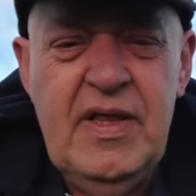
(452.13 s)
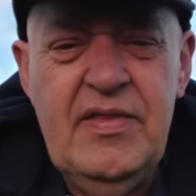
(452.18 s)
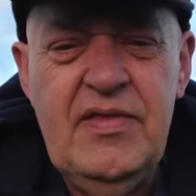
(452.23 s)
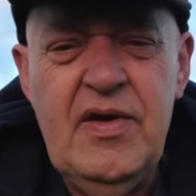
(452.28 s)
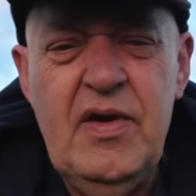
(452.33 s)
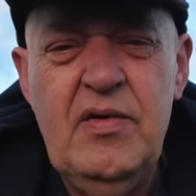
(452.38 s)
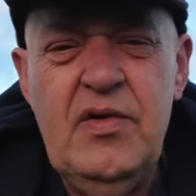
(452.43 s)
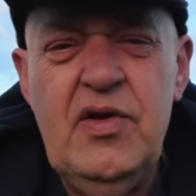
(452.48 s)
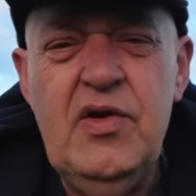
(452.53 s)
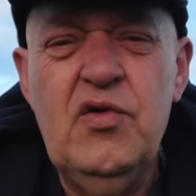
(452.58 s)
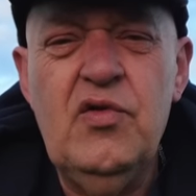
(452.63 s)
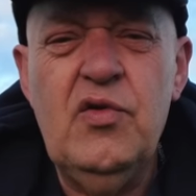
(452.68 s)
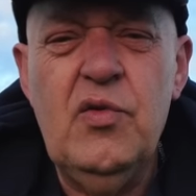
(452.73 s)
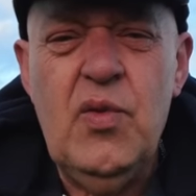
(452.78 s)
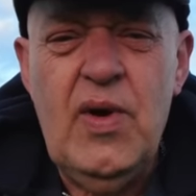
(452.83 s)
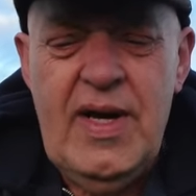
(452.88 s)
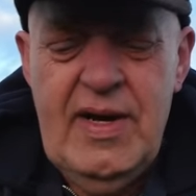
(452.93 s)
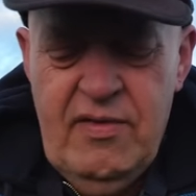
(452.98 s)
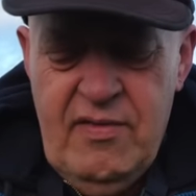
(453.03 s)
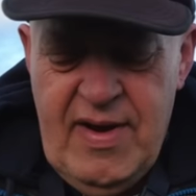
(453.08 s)
The only other
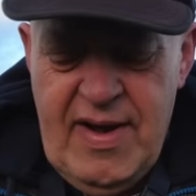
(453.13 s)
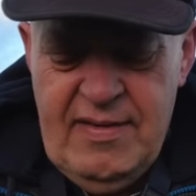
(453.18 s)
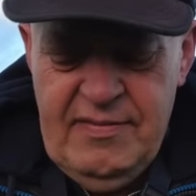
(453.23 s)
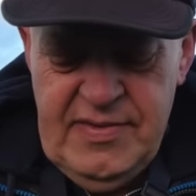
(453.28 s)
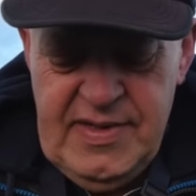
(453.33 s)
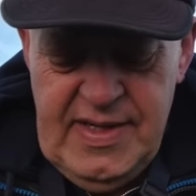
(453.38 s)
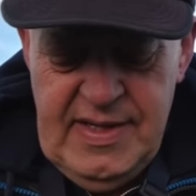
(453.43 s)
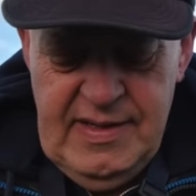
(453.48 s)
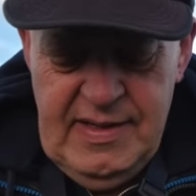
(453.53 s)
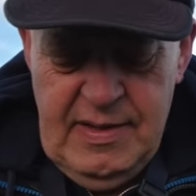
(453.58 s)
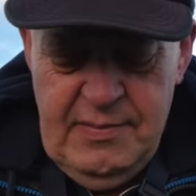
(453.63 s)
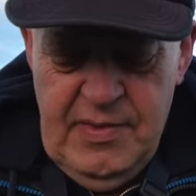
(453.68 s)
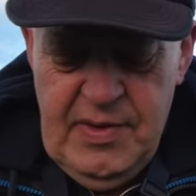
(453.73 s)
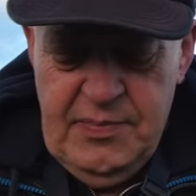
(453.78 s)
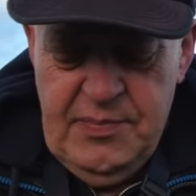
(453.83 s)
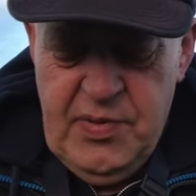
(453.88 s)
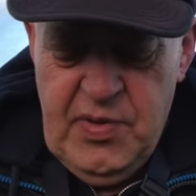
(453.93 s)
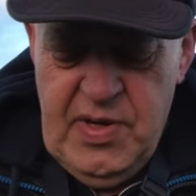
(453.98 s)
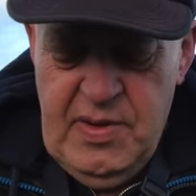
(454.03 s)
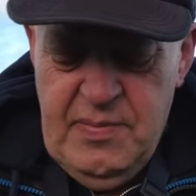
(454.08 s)
way around it, let me
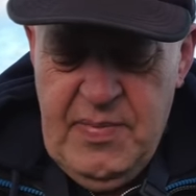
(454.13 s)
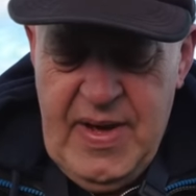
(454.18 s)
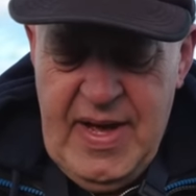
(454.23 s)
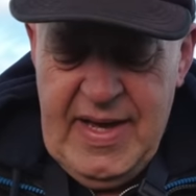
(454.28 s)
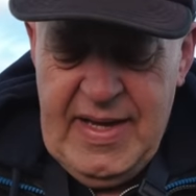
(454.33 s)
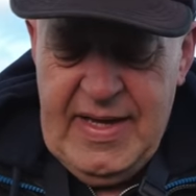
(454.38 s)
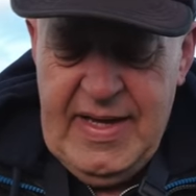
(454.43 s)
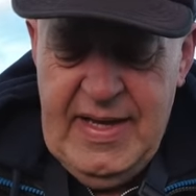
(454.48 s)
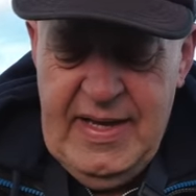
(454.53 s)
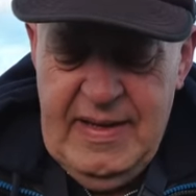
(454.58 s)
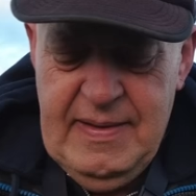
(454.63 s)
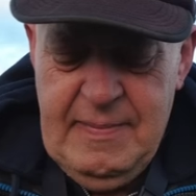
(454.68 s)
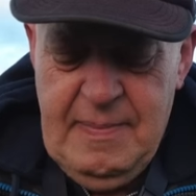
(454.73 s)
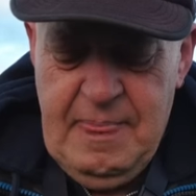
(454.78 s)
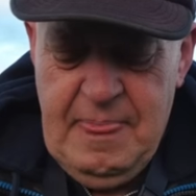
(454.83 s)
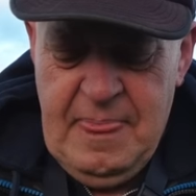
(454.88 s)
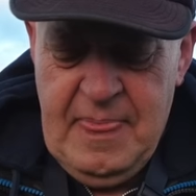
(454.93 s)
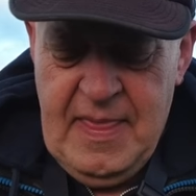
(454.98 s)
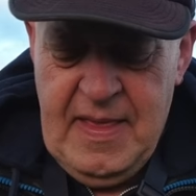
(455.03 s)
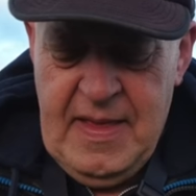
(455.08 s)
put it back
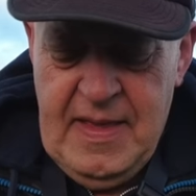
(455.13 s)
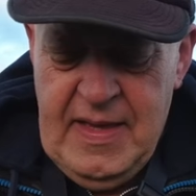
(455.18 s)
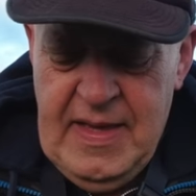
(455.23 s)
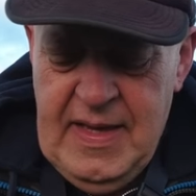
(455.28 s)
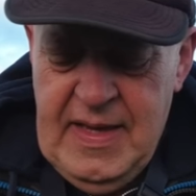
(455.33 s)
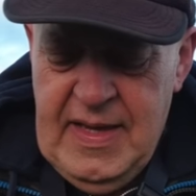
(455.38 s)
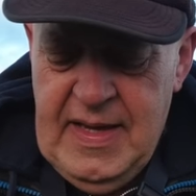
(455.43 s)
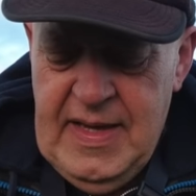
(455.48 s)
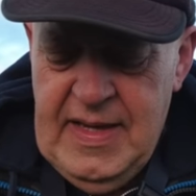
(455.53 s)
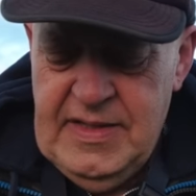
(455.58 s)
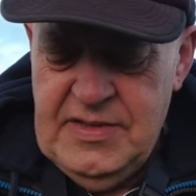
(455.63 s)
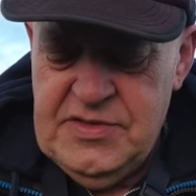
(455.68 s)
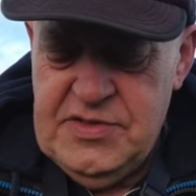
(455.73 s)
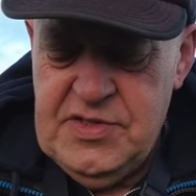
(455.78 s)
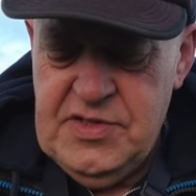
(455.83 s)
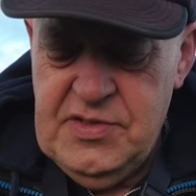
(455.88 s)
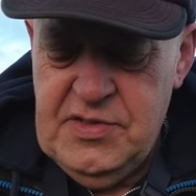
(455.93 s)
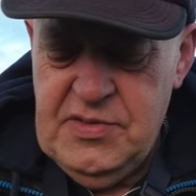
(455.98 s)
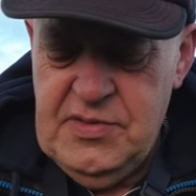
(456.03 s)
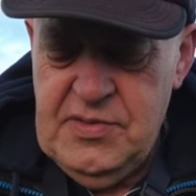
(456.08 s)

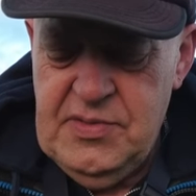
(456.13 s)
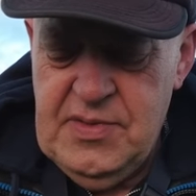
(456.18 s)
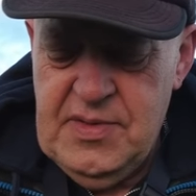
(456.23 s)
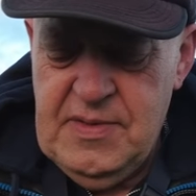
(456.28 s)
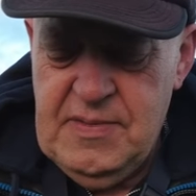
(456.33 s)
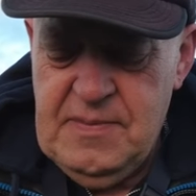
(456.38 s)
into